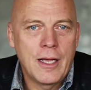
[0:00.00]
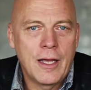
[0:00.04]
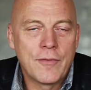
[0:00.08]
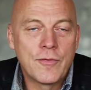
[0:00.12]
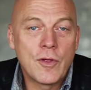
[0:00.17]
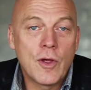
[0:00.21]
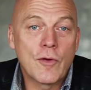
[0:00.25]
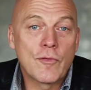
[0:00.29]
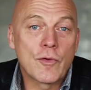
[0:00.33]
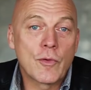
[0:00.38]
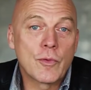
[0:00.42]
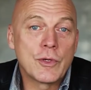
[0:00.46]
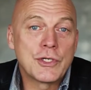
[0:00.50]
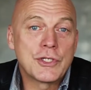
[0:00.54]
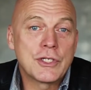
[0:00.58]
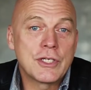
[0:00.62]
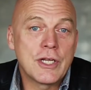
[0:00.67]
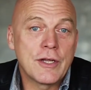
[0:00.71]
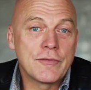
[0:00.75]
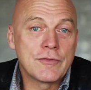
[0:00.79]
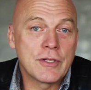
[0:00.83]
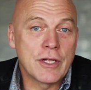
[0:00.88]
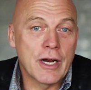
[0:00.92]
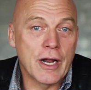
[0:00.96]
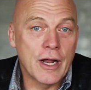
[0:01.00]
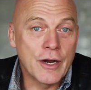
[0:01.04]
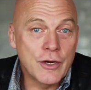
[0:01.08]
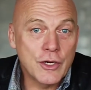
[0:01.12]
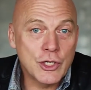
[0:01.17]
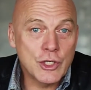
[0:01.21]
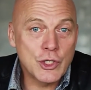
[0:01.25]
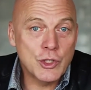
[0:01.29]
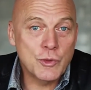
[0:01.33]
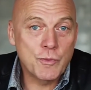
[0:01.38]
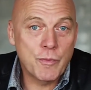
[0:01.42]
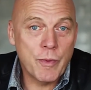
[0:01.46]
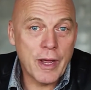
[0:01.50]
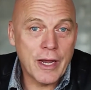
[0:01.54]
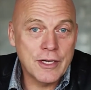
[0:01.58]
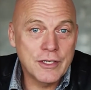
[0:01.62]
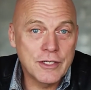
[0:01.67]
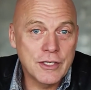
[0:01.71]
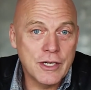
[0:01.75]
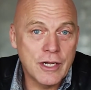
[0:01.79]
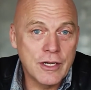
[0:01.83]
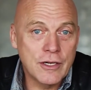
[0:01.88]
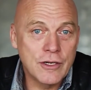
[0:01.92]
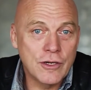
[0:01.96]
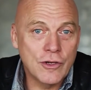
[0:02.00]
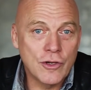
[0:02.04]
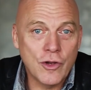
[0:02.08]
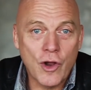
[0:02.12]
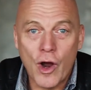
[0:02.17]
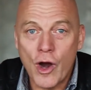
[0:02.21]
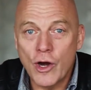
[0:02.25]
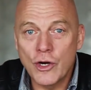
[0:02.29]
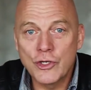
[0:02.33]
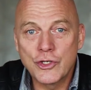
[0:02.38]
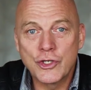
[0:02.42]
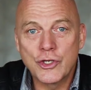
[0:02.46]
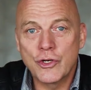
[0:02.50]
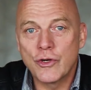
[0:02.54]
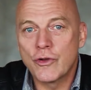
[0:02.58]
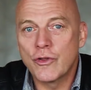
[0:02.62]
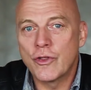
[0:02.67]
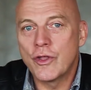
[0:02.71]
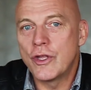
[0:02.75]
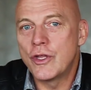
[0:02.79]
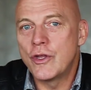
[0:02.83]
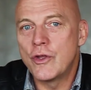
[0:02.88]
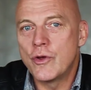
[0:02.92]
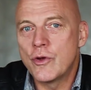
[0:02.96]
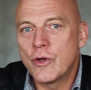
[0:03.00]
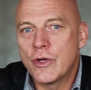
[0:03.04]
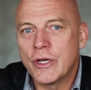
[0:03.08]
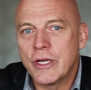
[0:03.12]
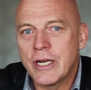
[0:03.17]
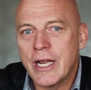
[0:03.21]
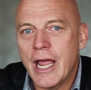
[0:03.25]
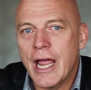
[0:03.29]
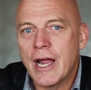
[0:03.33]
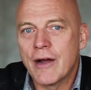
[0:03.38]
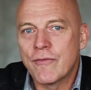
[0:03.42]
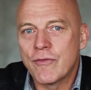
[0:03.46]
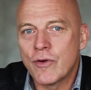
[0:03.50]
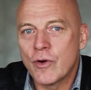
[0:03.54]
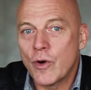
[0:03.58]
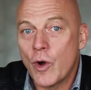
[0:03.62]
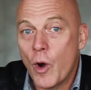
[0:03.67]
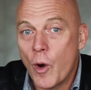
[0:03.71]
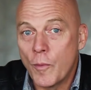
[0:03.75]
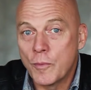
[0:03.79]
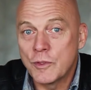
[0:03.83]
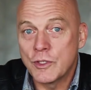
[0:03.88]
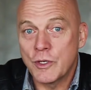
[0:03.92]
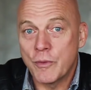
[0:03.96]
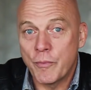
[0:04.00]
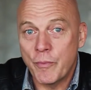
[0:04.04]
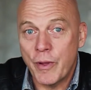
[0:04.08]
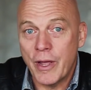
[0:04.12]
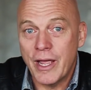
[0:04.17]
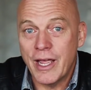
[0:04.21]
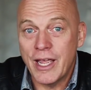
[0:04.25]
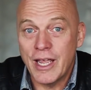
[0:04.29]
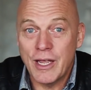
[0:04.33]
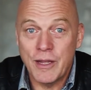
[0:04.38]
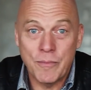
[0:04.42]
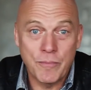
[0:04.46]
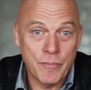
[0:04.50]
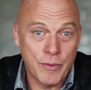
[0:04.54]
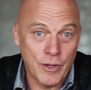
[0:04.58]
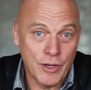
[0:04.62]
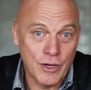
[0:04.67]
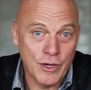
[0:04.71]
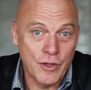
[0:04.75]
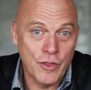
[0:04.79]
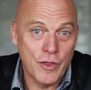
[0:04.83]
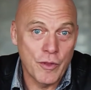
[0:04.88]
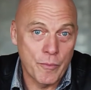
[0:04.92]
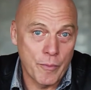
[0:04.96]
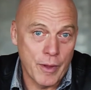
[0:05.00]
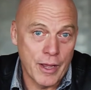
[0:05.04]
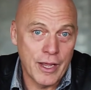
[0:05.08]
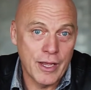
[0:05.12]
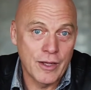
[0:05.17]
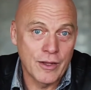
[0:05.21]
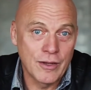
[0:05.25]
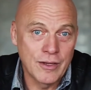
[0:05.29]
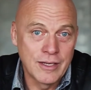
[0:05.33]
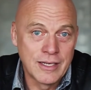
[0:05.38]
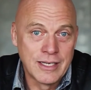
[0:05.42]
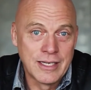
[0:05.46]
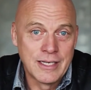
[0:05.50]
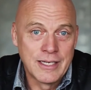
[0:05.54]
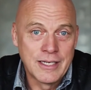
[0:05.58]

Have you ever received an unexpected, larger than you could ever hope to pay bill in the mail?